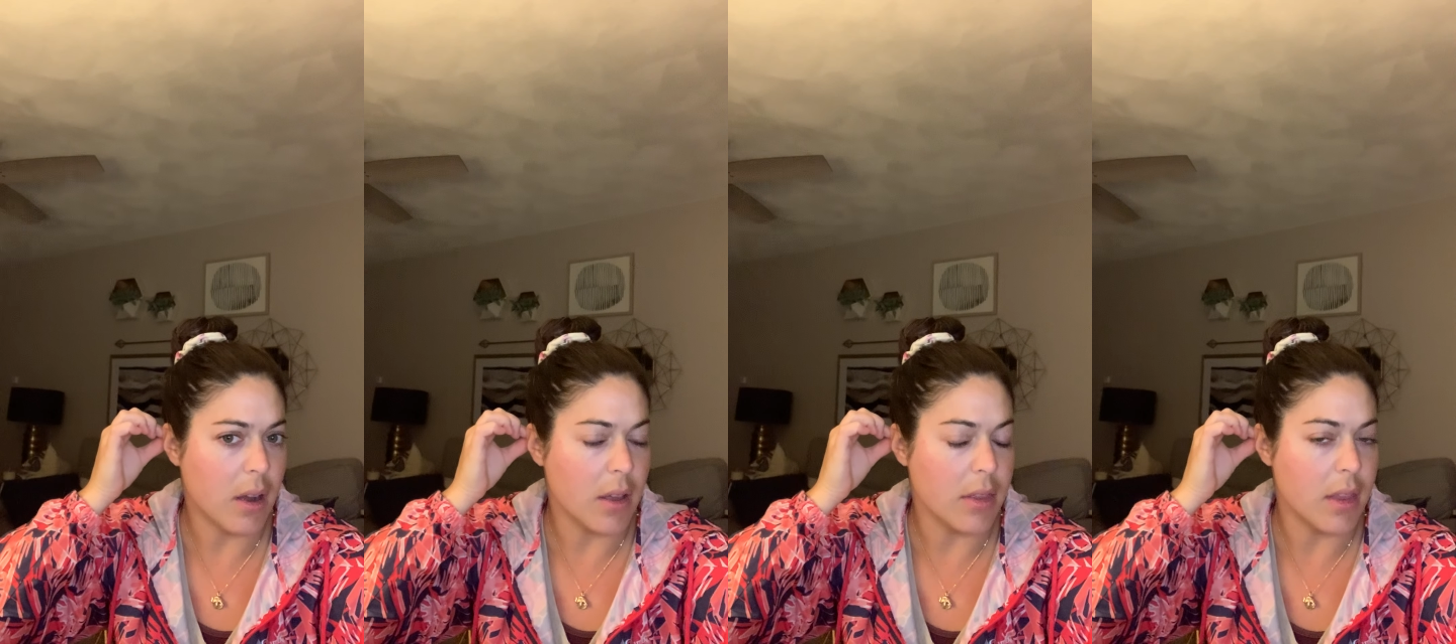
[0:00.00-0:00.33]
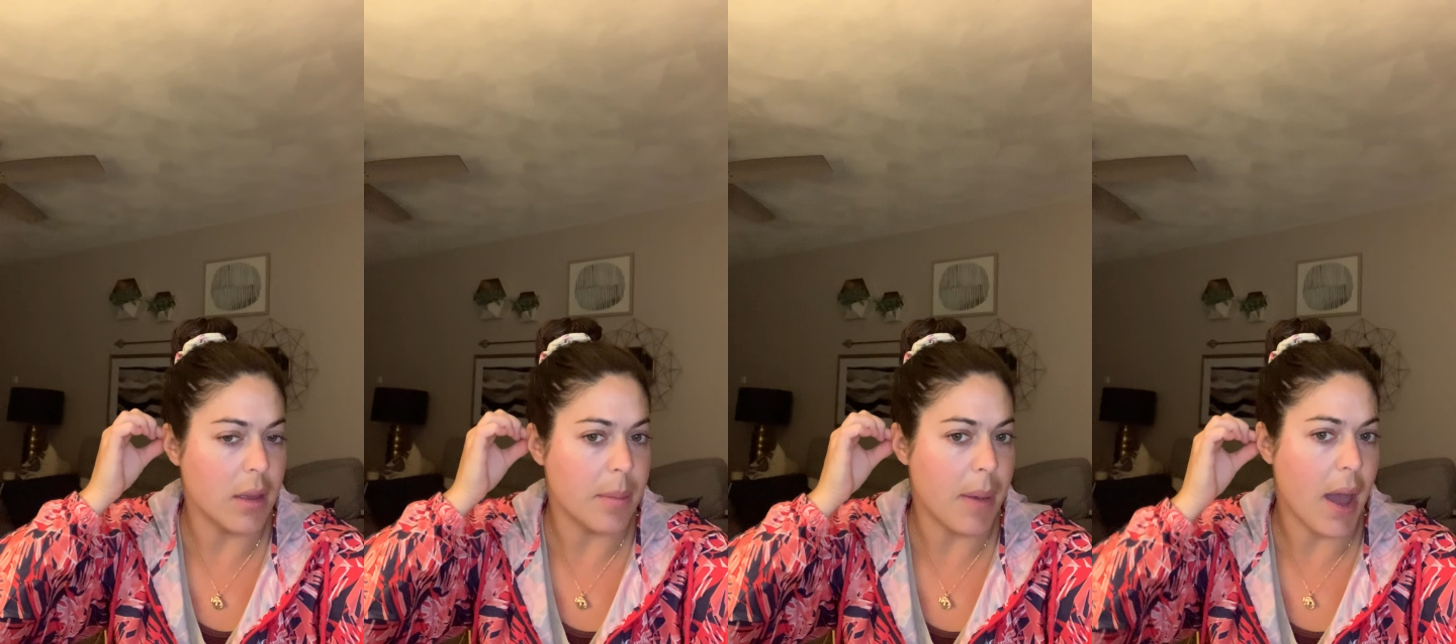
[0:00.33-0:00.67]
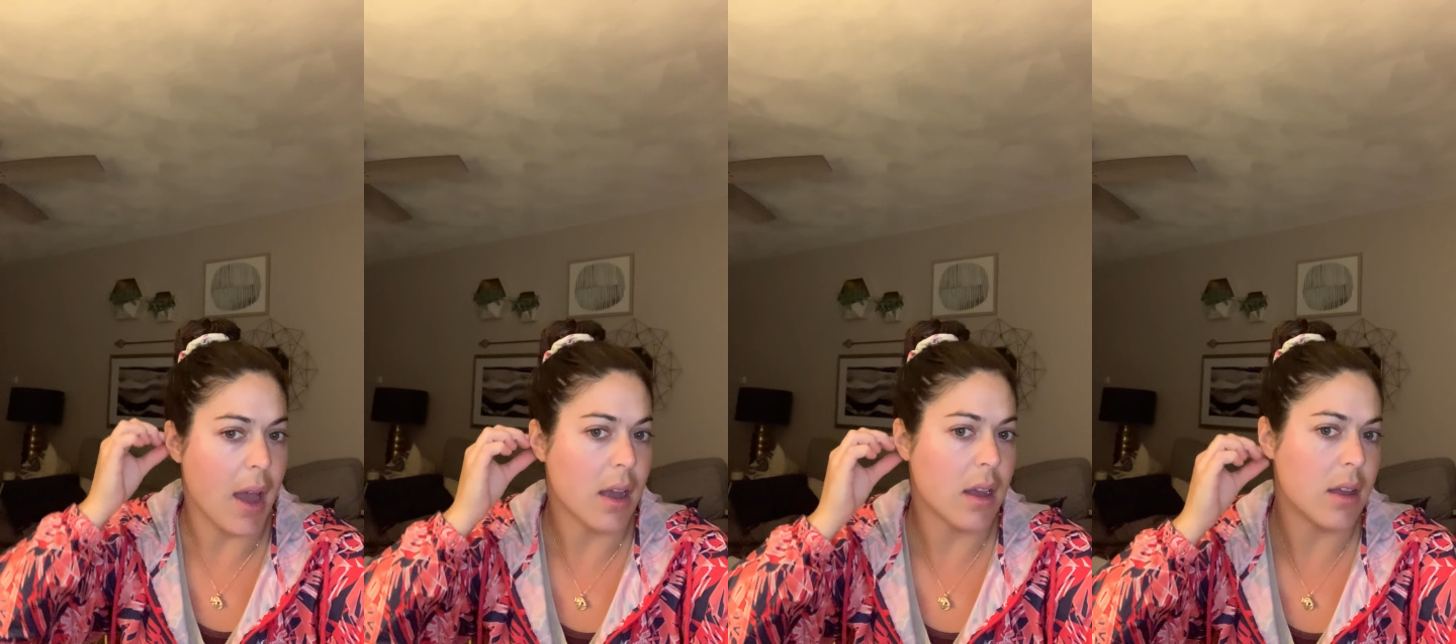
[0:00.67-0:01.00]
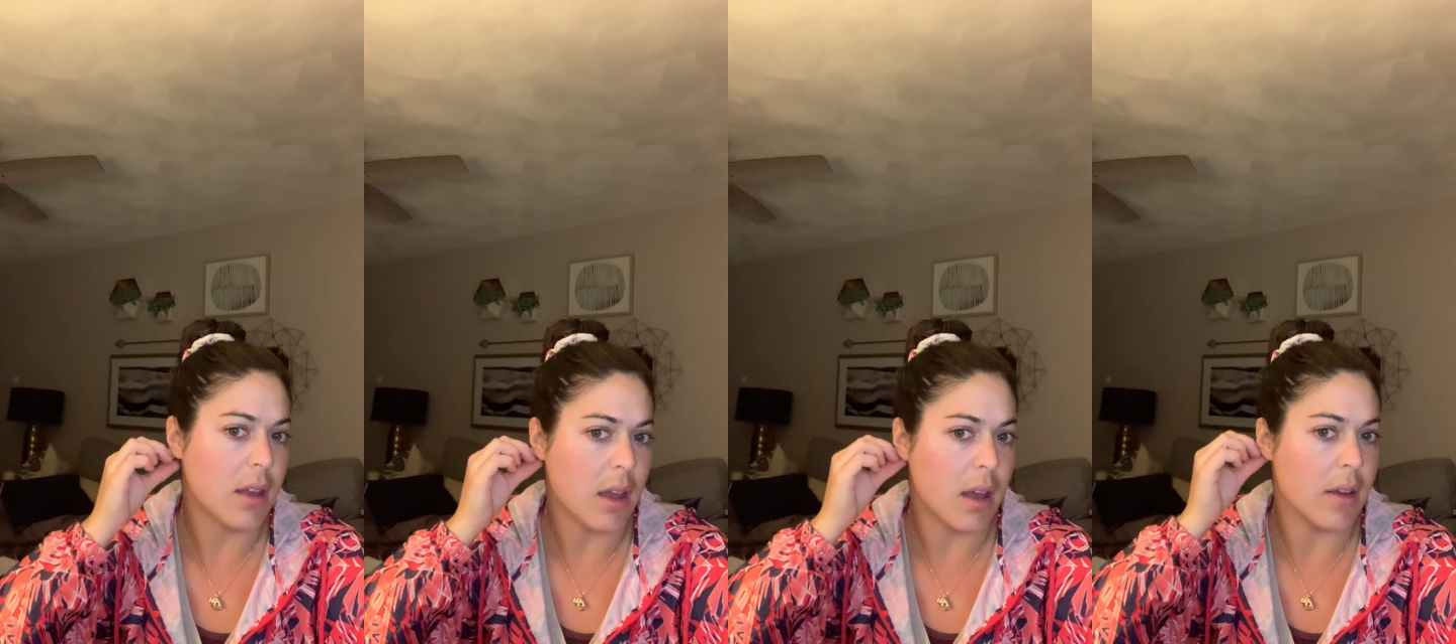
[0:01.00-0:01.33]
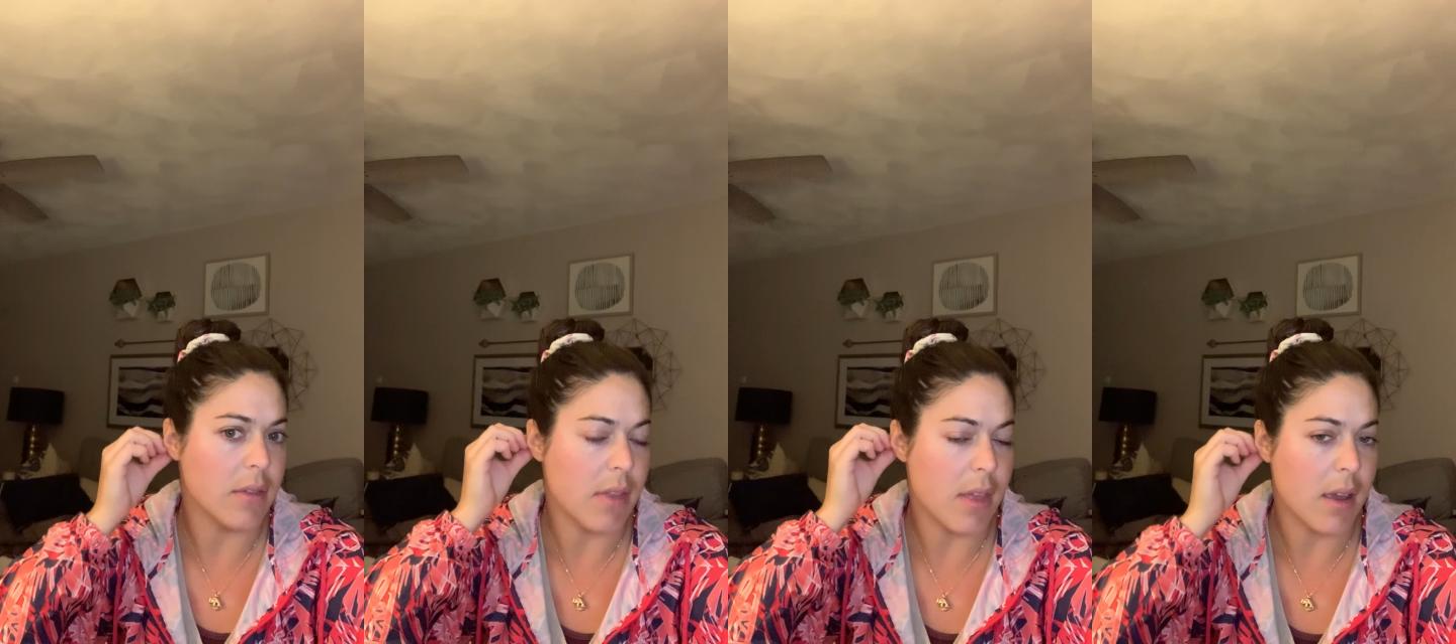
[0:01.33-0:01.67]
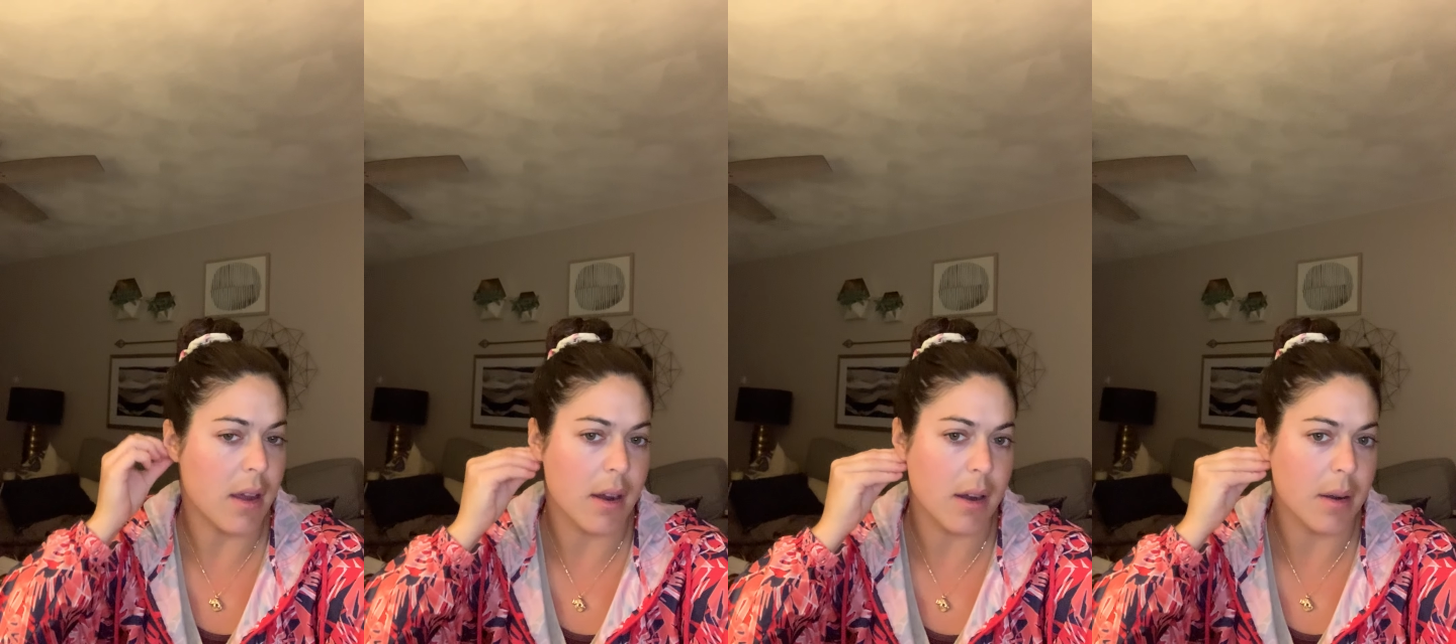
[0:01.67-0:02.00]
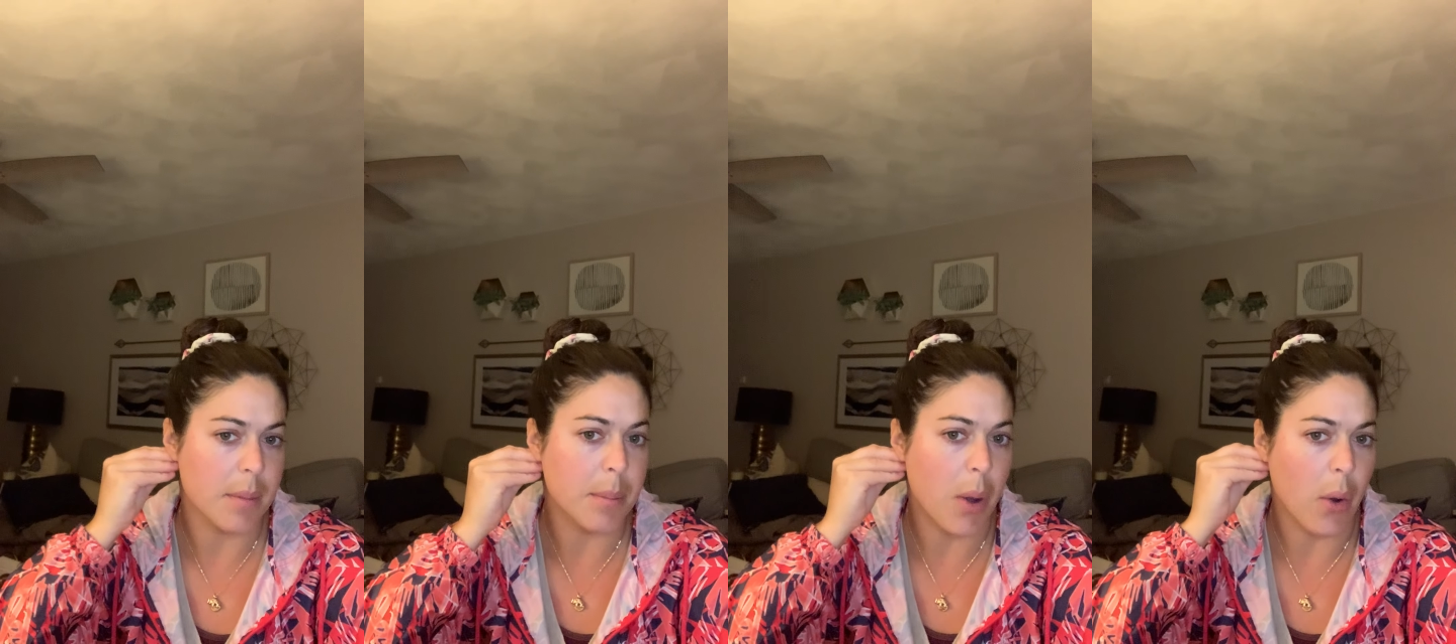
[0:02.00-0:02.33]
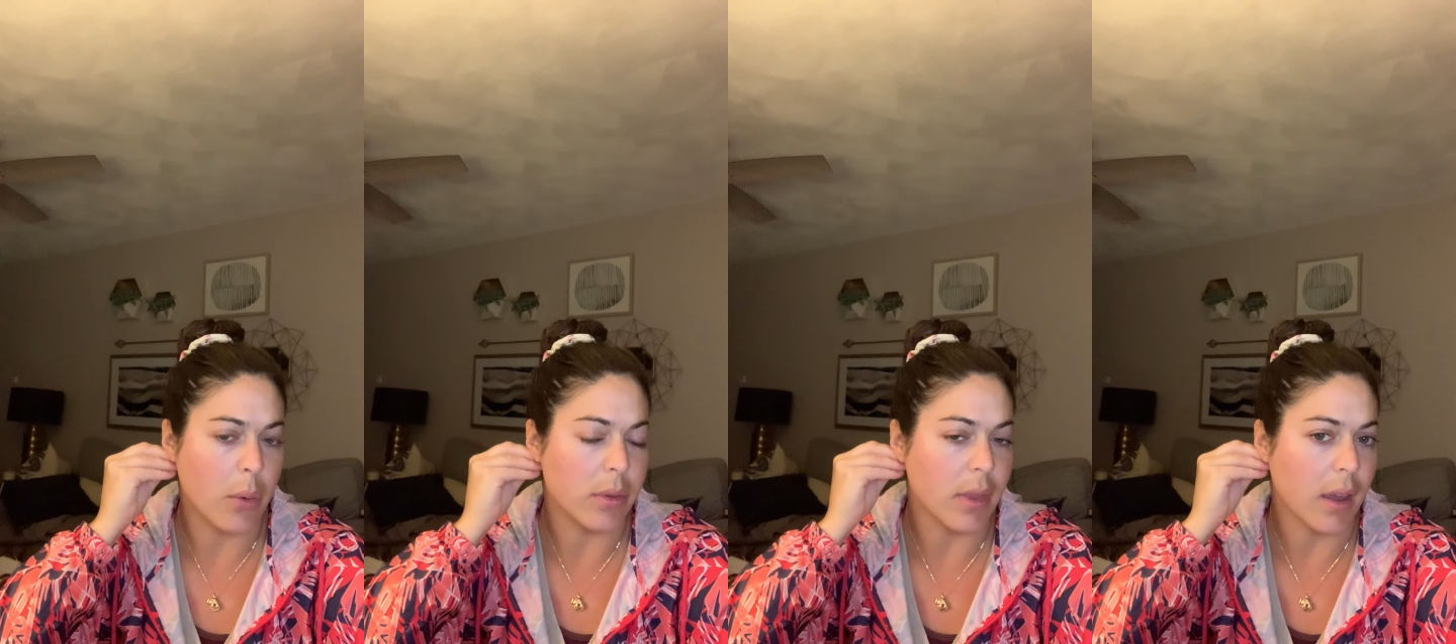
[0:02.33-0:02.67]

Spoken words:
on the back of their bone